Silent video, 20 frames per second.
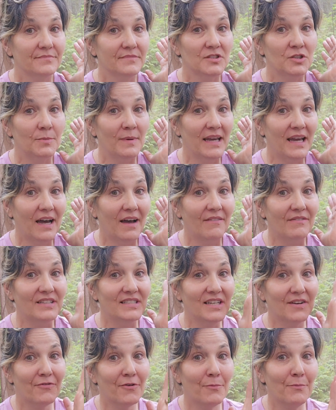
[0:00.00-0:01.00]
you may have a
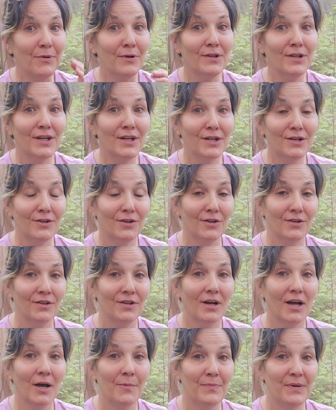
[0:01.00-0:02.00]
different political
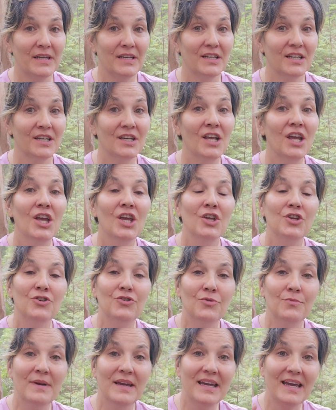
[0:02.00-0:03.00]
opinion,
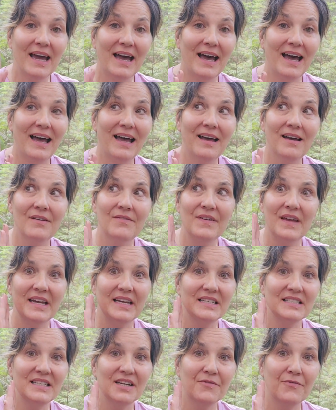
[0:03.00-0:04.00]
you may have
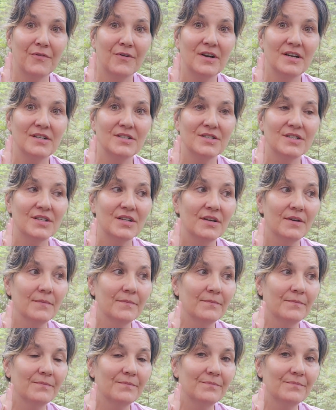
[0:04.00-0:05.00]
a different
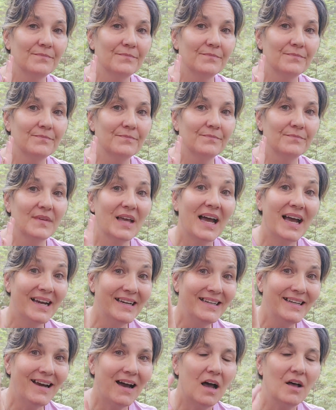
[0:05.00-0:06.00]

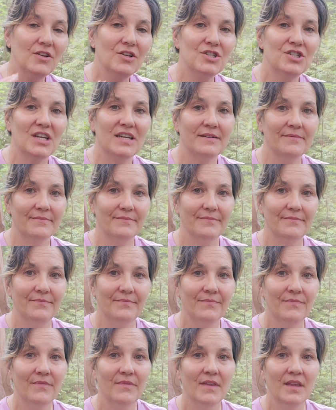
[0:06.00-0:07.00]
ideology,
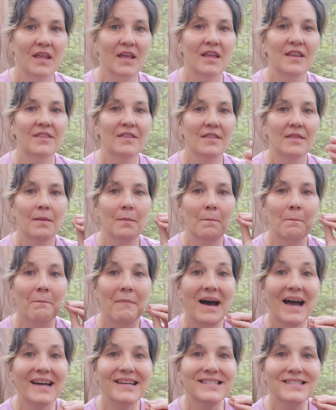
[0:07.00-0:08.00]

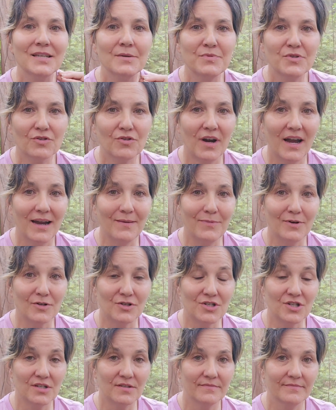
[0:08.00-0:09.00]
my
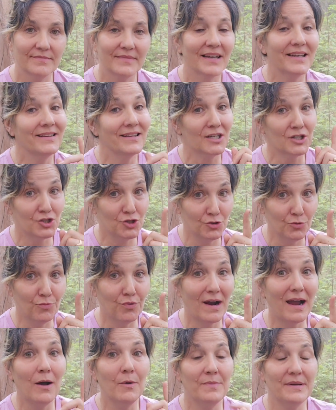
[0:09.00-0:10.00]
subscribers, unless you
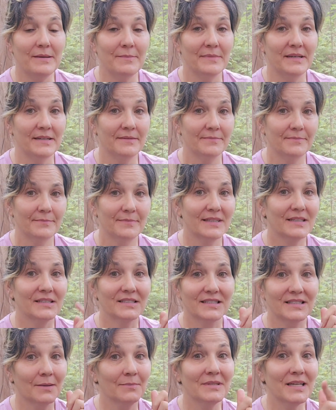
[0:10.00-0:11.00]
browbeat me,
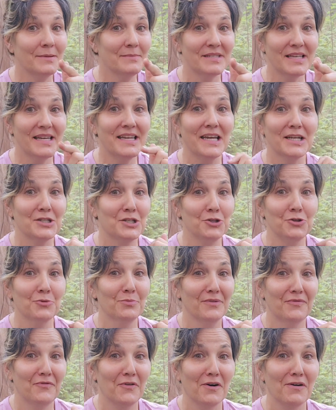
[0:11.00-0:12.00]
because sometimes they get to you
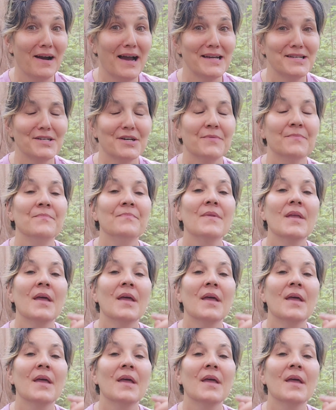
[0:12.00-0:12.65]
before I do,